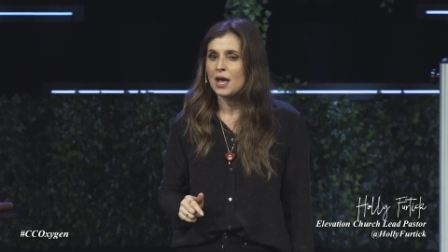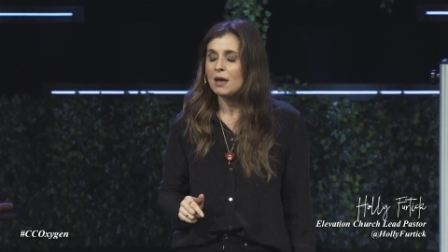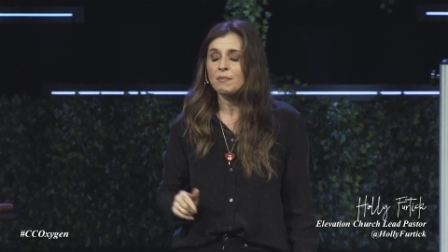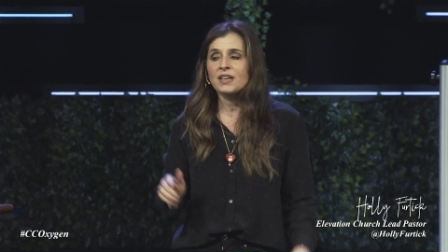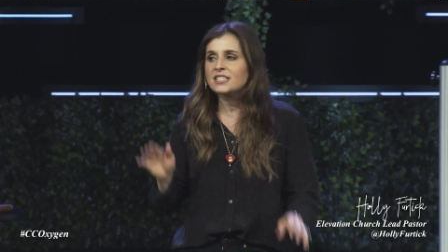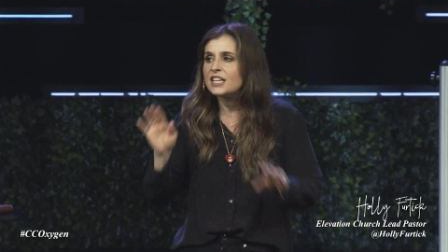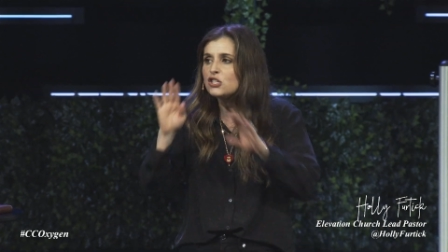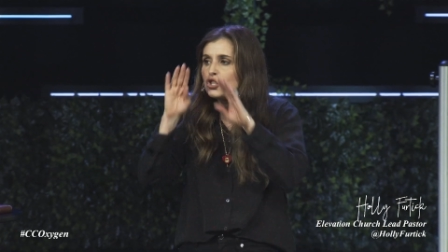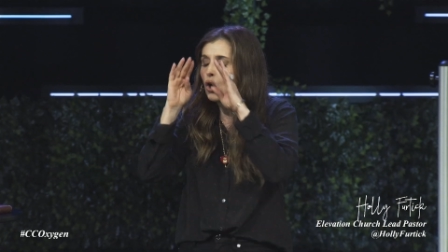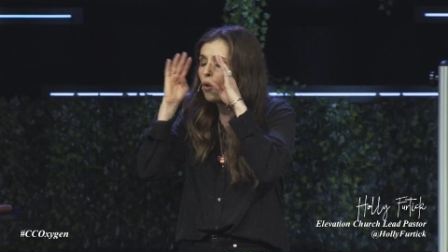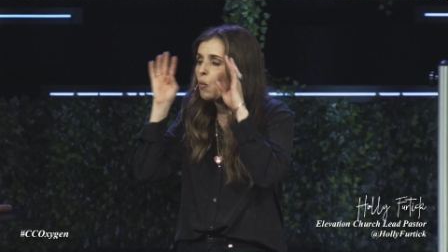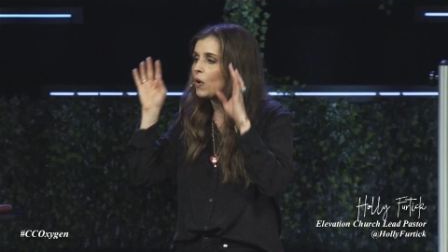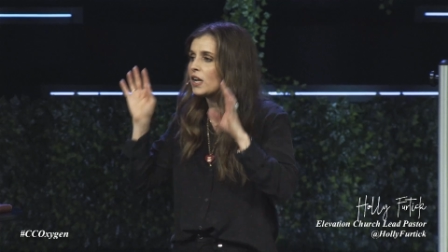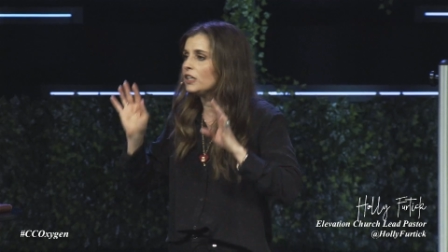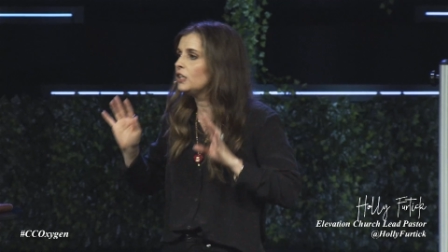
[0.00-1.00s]
because I
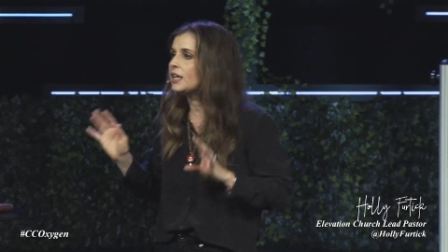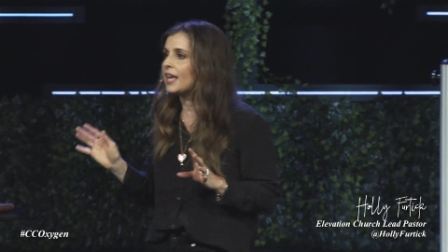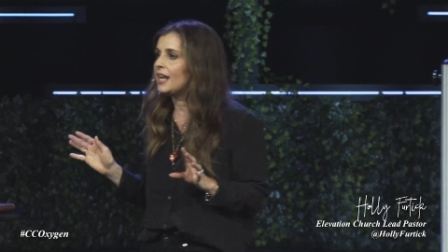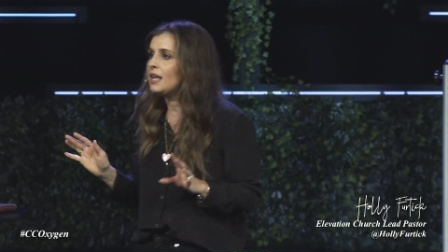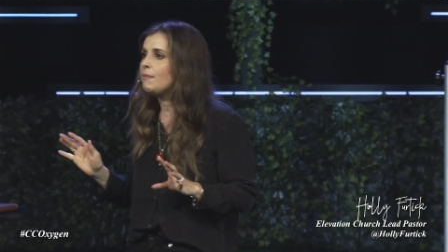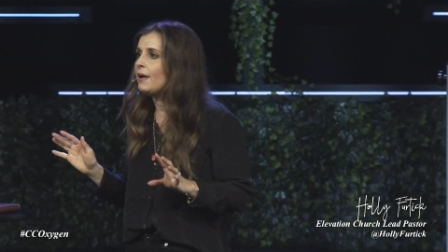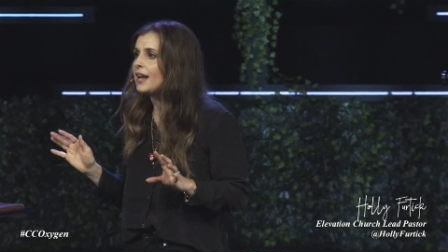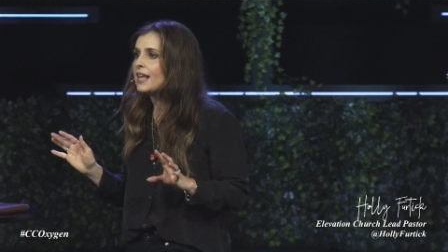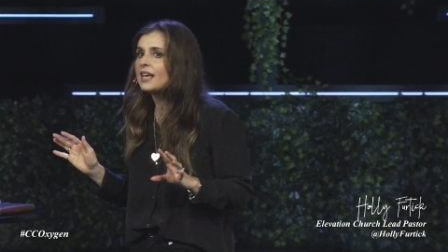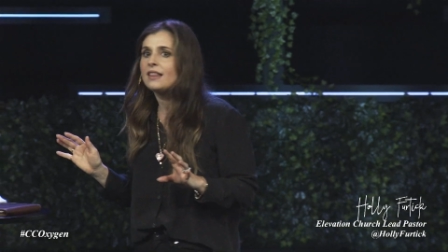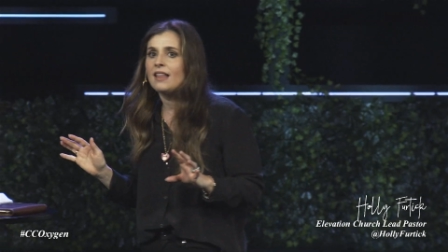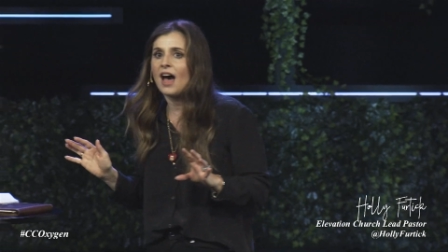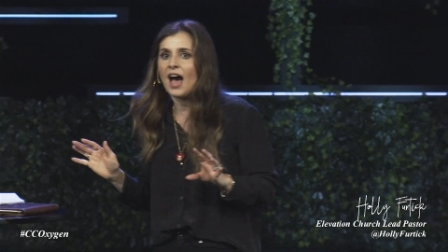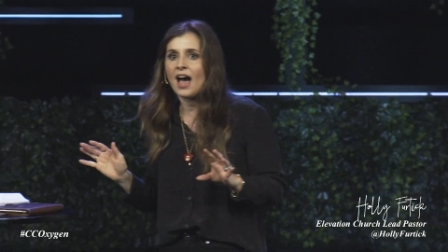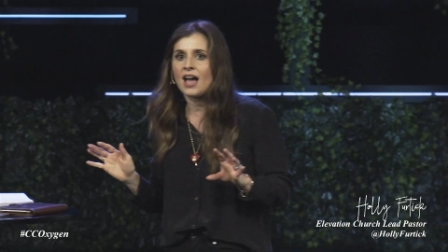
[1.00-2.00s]
don't want to look anybody in
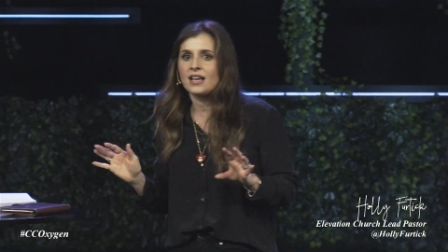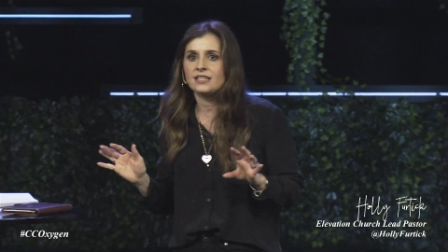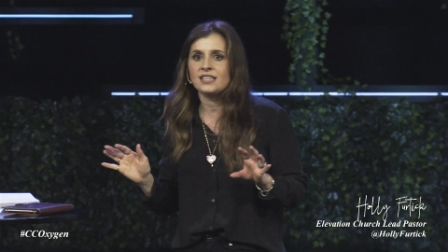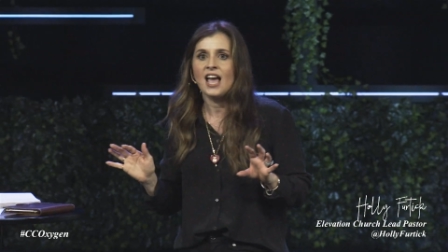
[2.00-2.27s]
the eyes.